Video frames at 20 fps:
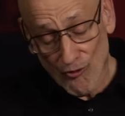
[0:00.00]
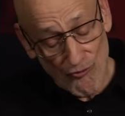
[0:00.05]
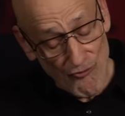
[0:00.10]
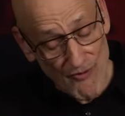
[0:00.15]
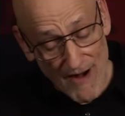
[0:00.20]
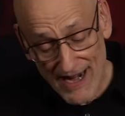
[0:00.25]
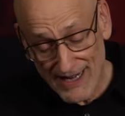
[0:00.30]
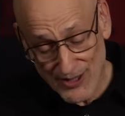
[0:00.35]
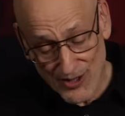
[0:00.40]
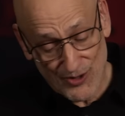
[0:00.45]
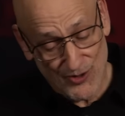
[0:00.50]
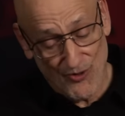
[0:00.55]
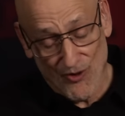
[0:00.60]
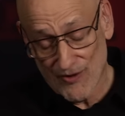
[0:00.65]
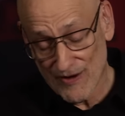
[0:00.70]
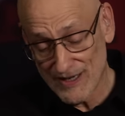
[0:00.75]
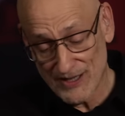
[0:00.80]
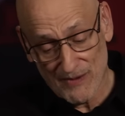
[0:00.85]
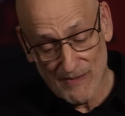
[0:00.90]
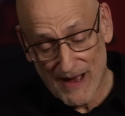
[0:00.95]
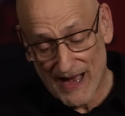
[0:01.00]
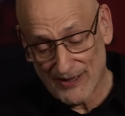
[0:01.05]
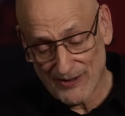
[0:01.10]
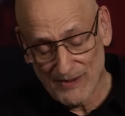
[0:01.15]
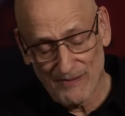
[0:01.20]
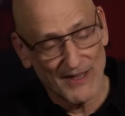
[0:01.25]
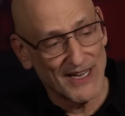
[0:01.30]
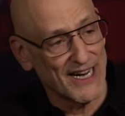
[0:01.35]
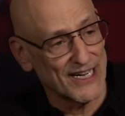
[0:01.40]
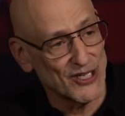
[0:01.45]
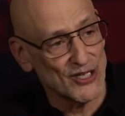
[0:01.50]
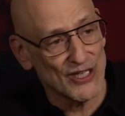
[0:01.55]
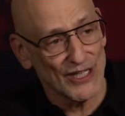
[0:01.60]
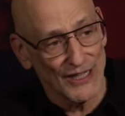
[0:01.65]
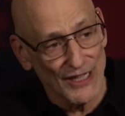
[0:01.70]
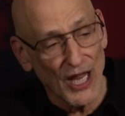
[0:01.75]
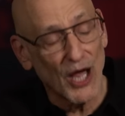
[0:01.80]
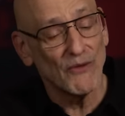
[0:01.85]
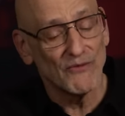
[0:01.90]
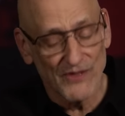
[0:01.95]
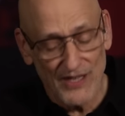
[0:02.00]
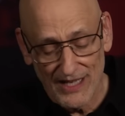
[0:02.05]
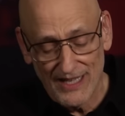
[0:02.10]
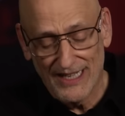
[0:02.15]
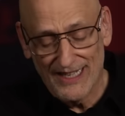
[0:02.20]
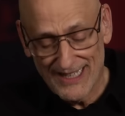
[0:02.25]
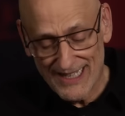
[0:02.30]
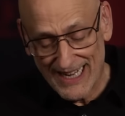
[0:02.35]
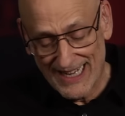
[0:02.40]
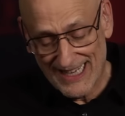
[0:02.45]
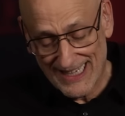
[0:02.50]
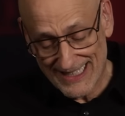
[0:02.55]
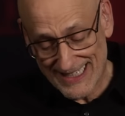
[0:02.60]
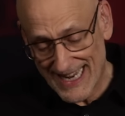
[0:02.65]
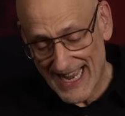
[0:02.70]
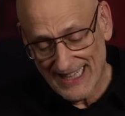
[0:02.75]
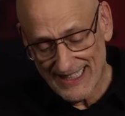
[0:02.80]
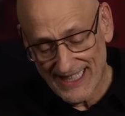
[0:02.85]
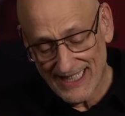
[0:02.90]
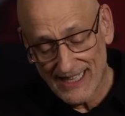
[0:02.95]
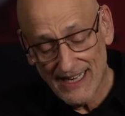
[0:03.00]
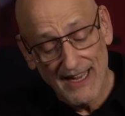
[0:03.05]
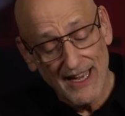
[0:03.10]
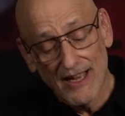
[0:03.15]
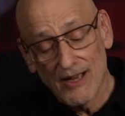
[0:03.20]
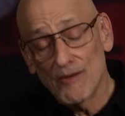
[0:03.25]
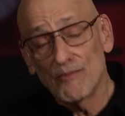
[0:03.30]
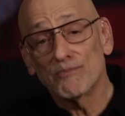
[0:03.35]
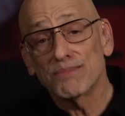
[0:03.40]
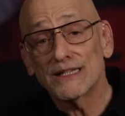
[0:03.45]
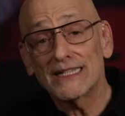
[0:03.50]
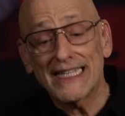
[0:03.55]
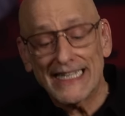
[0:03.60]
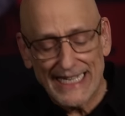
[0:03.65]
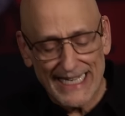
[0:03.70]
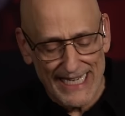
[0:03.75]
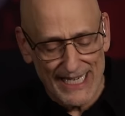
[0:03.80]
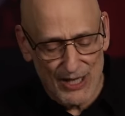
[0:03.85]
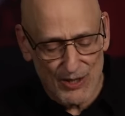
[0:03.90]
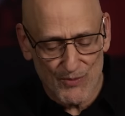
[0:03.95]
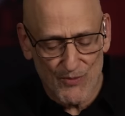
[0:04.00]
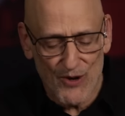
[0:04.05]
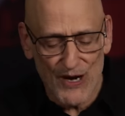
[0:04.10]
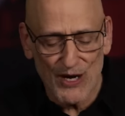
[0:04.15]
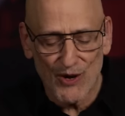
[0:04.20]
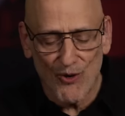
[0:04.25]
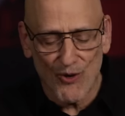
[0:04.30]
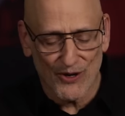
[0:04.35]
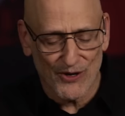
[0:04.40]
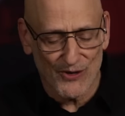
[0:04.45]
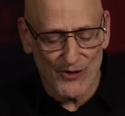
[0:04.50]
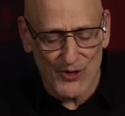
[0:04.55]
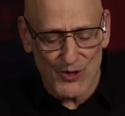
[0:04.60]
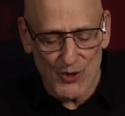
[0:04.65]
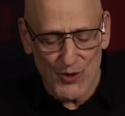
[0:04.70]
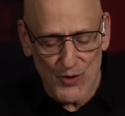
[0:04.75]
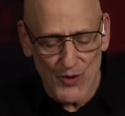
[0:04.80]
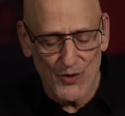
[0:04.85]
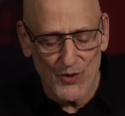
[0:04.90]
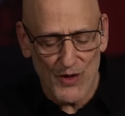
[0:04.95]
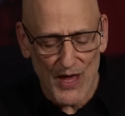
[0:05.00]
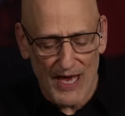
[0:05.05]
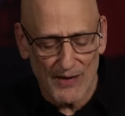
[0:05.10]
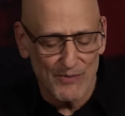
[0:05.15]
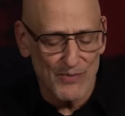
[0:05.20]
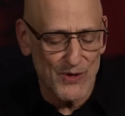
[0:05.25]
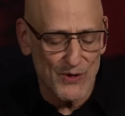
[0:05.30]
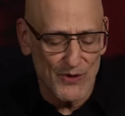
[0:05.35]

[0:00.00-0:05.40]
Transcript: great stories about them that I just loved telling. Please pre-order The Truth and